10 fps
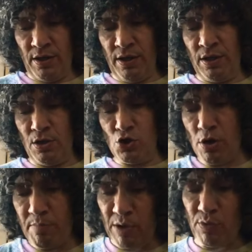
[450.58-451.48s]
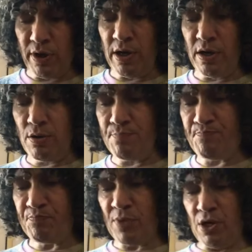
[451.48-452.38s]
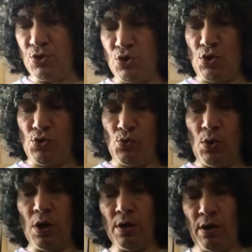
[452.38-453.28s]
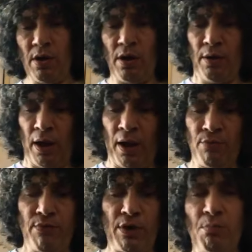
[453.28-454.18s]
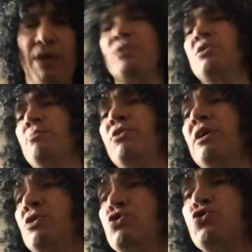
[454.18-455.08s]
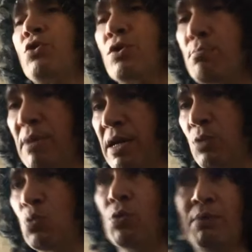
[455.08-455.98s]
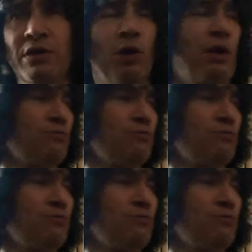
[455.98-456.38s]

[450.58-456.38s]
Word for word: in the shipping right now. So I figure by the time things start up again, we'll be looking